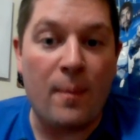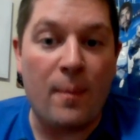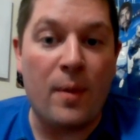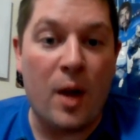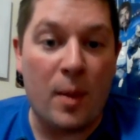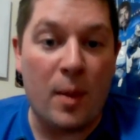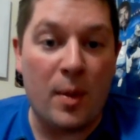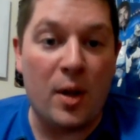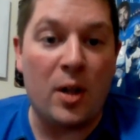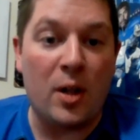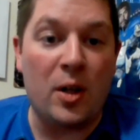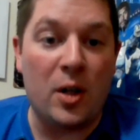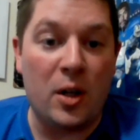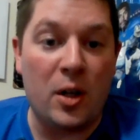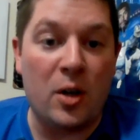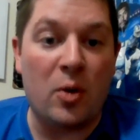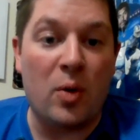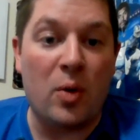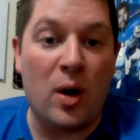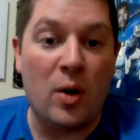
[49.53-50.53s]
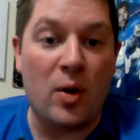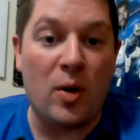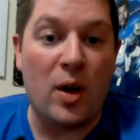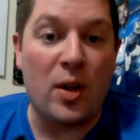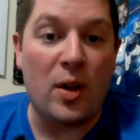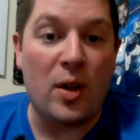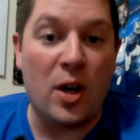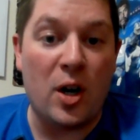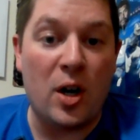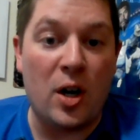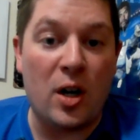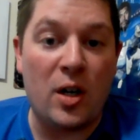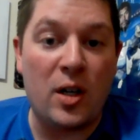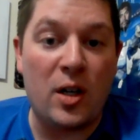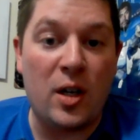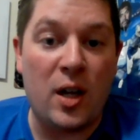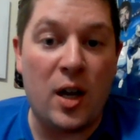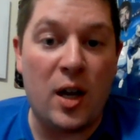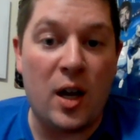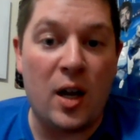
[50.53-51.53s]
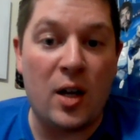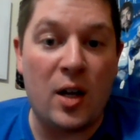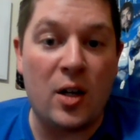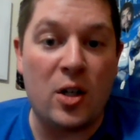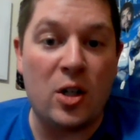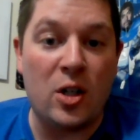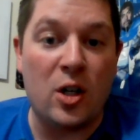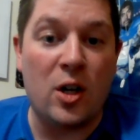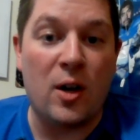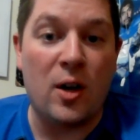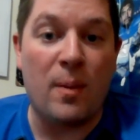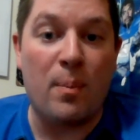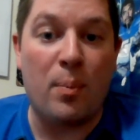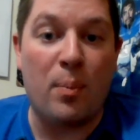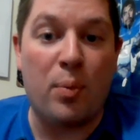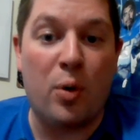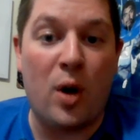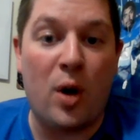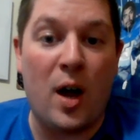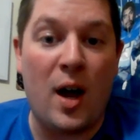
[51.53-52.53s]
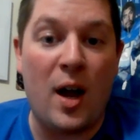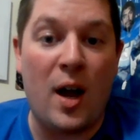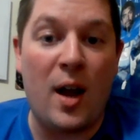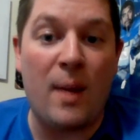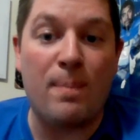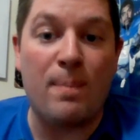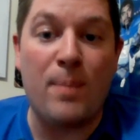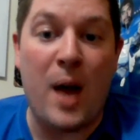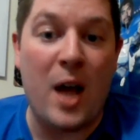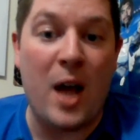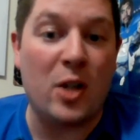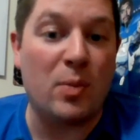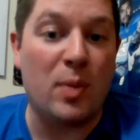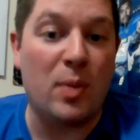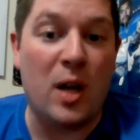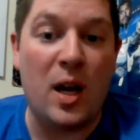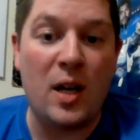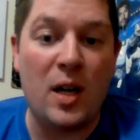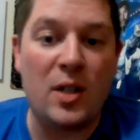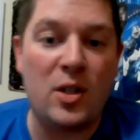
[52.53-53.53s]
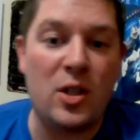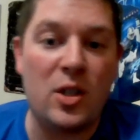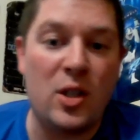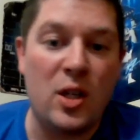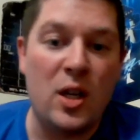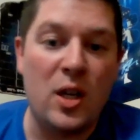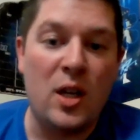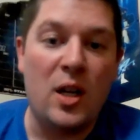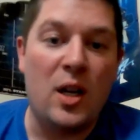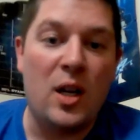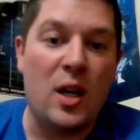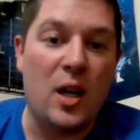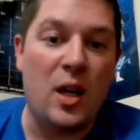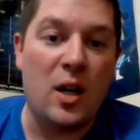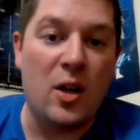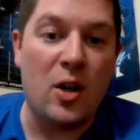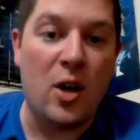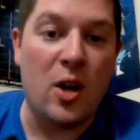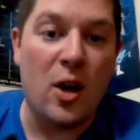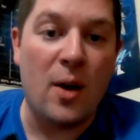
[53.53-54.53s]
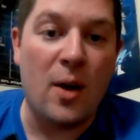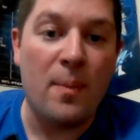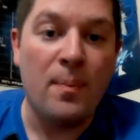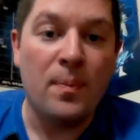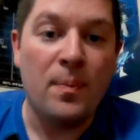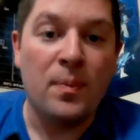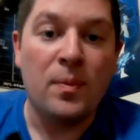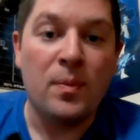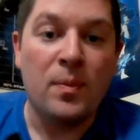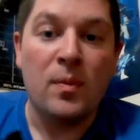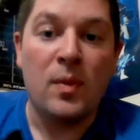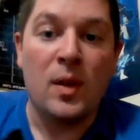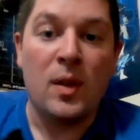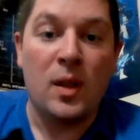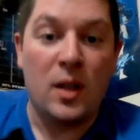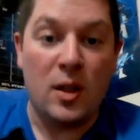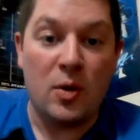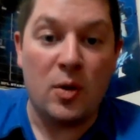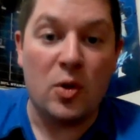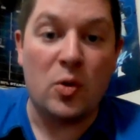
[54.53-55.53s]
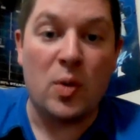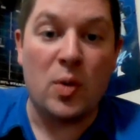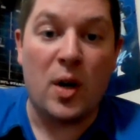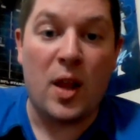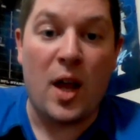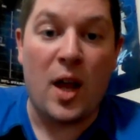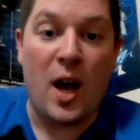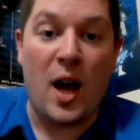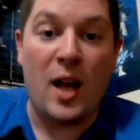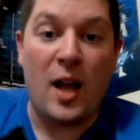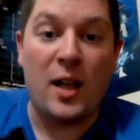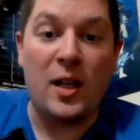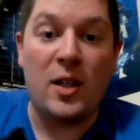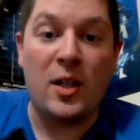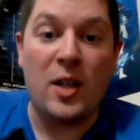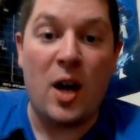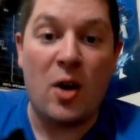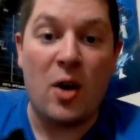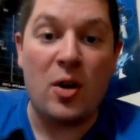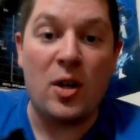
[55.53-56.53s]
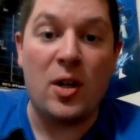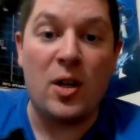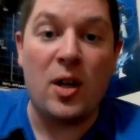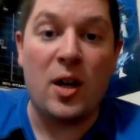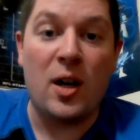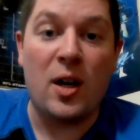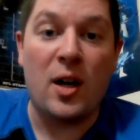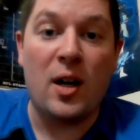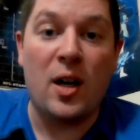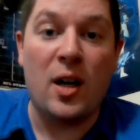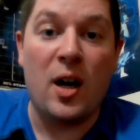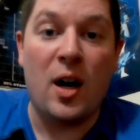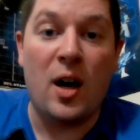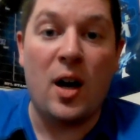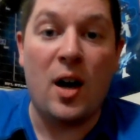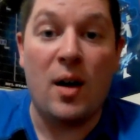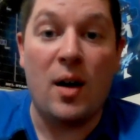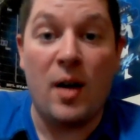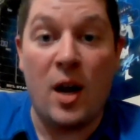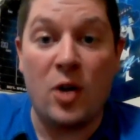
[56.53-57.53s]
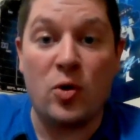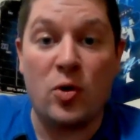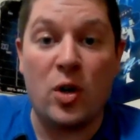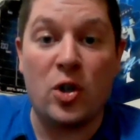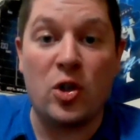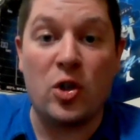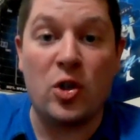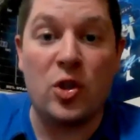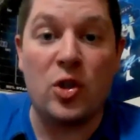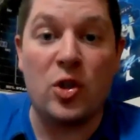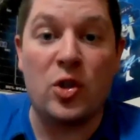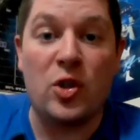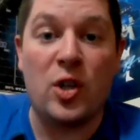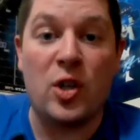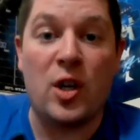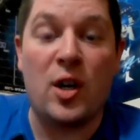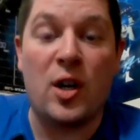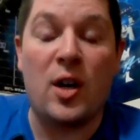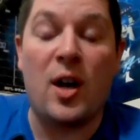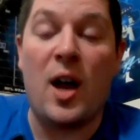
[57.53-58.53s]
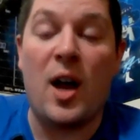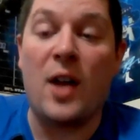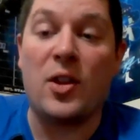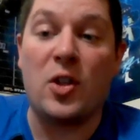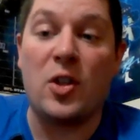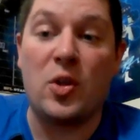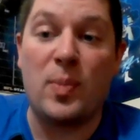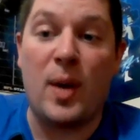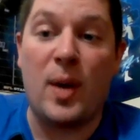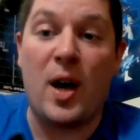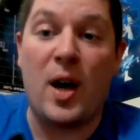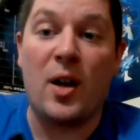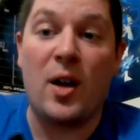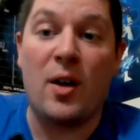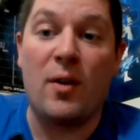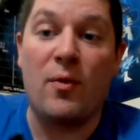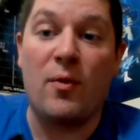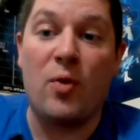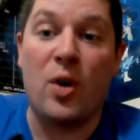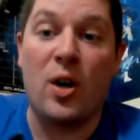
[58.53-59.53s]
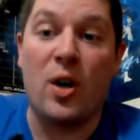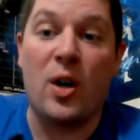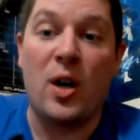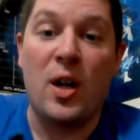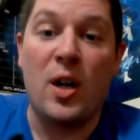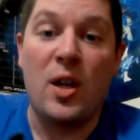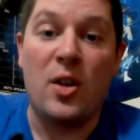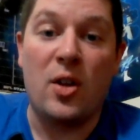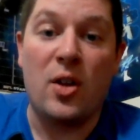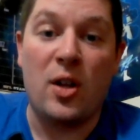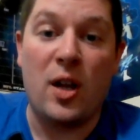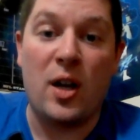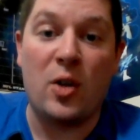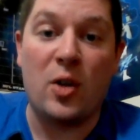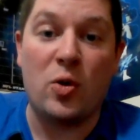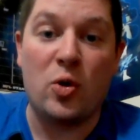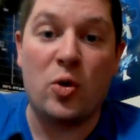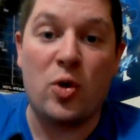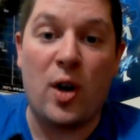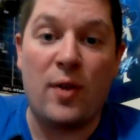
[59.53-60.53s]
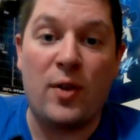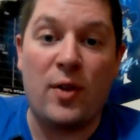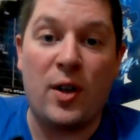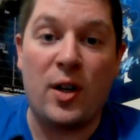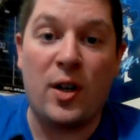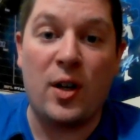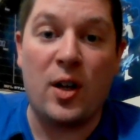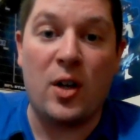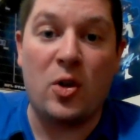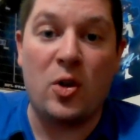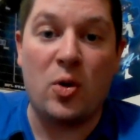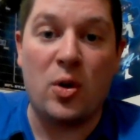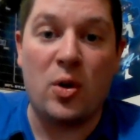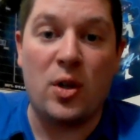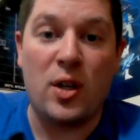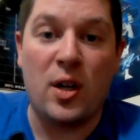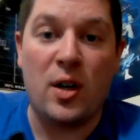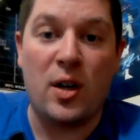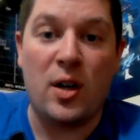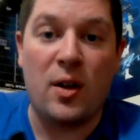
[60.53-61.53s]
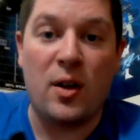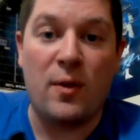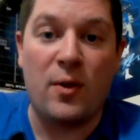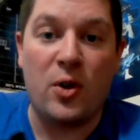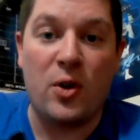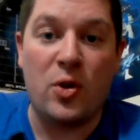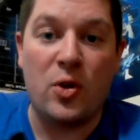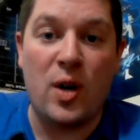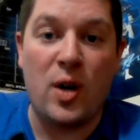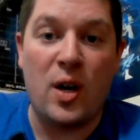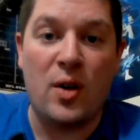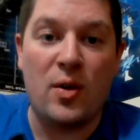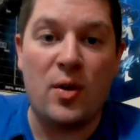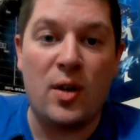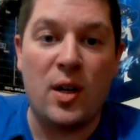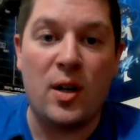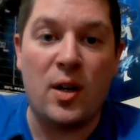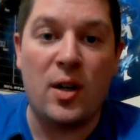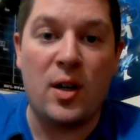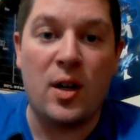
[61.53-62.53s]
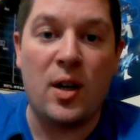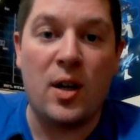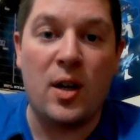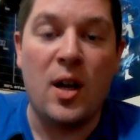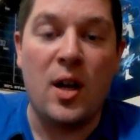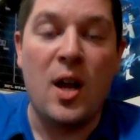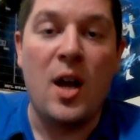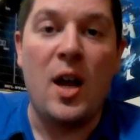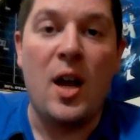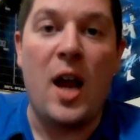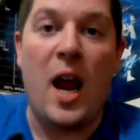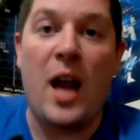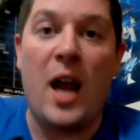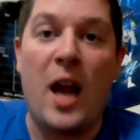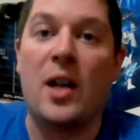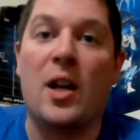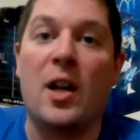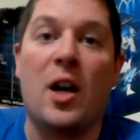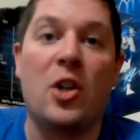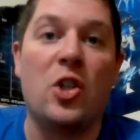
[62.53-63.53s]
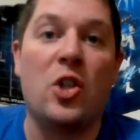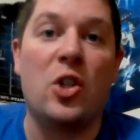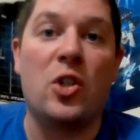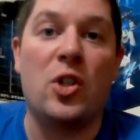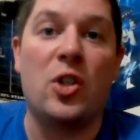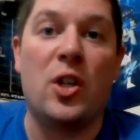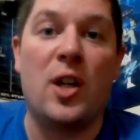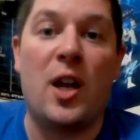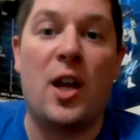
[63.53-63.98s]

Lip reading: ability to run around the arc and to pry past blocks. And he was one of the highly touted edge rushers at the spot of where the Lions were drafting toward the end of the first round. And Aiden Hutchinson,